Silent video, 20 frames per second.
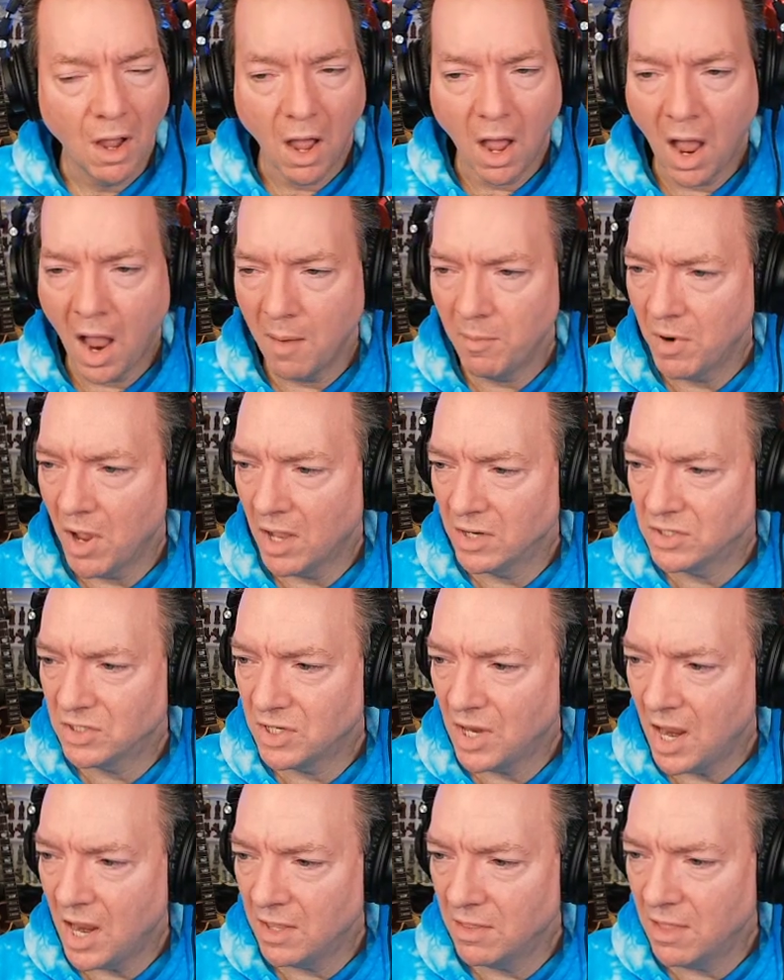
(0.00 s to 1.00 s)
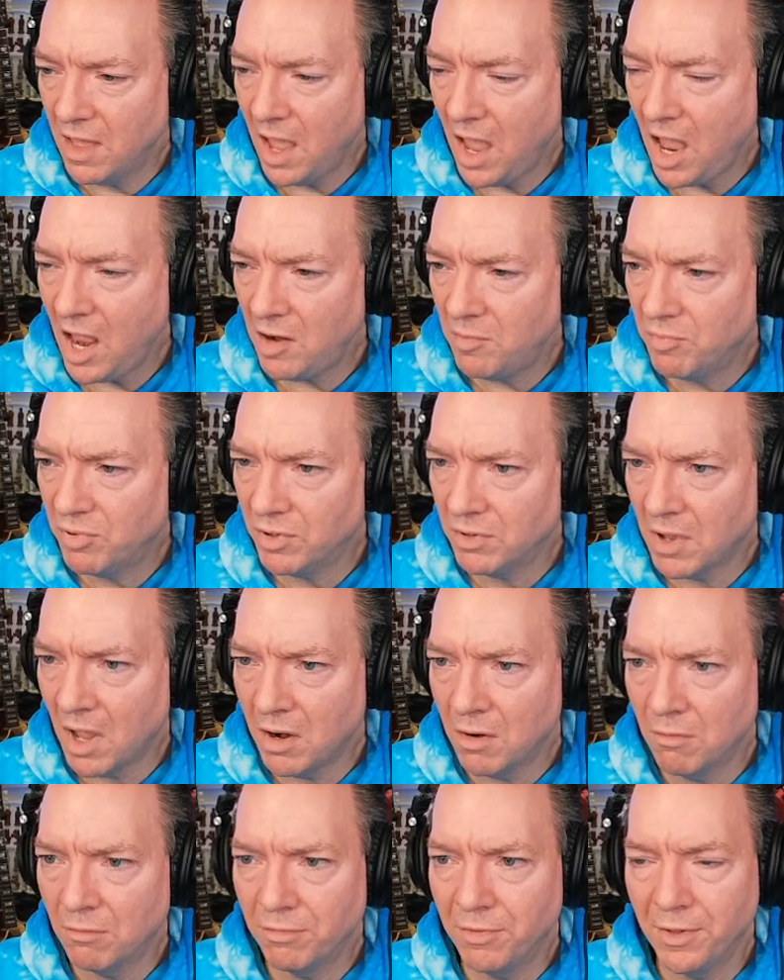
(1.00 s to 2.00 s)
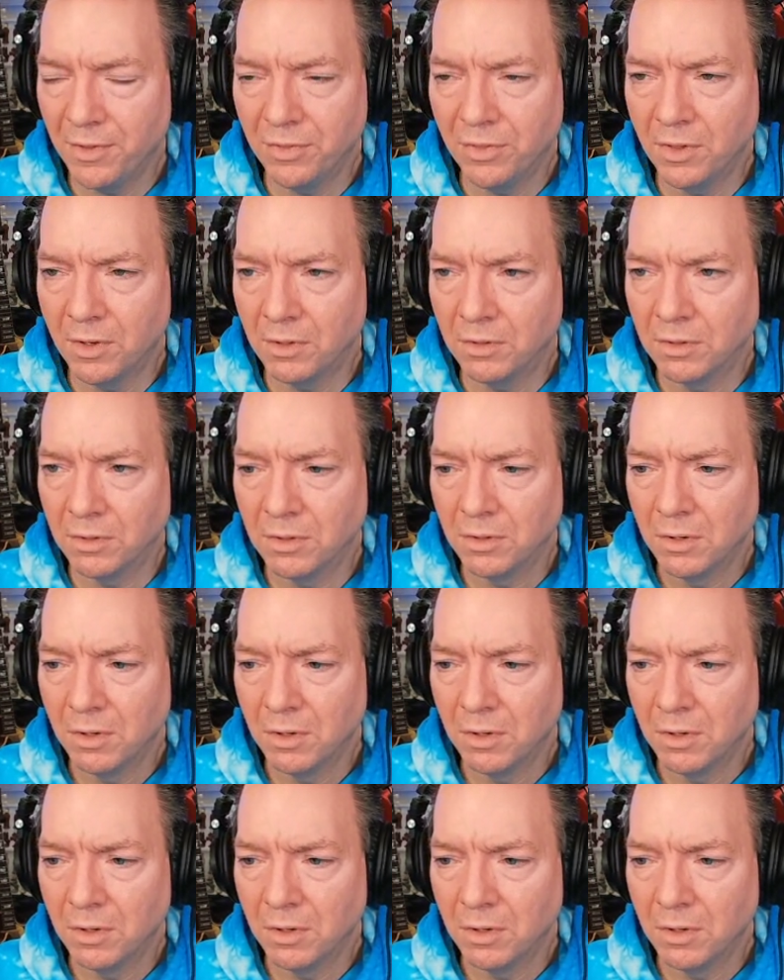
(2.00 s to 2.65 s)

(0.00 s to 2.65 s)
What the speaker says: I'm not saying that, but I don't think that